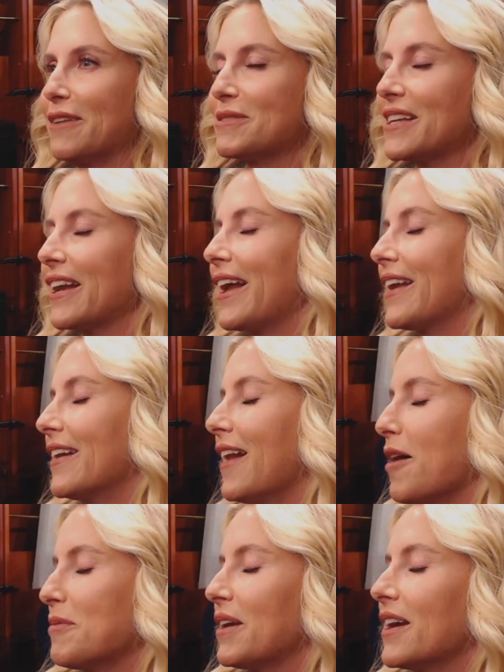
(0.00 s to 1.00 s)
and it was like I
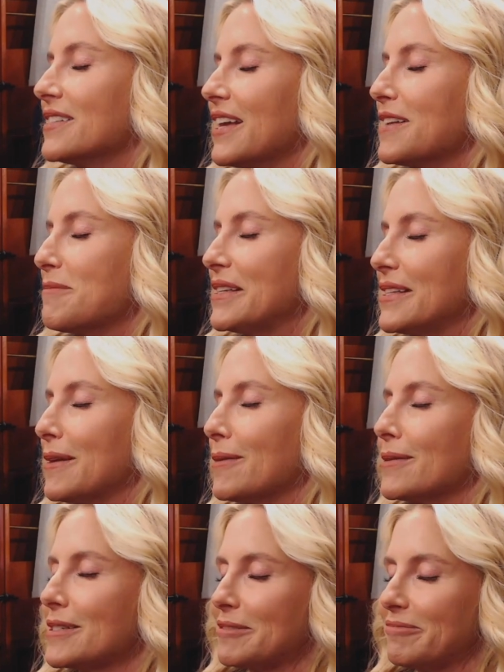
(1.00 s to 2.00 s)
cannot be caught dead in my
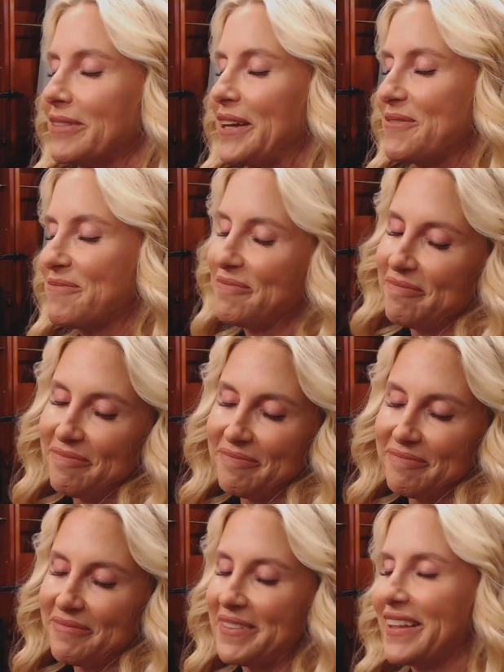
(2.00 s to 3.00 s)
sneakers. I know.
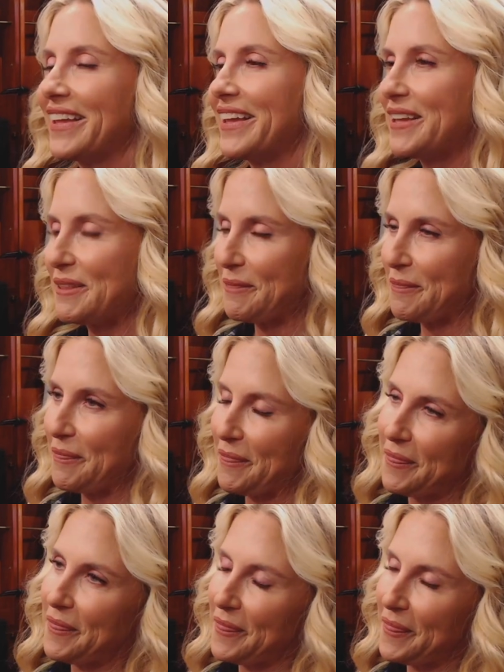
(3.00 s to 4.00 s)
And now I feel like we all have such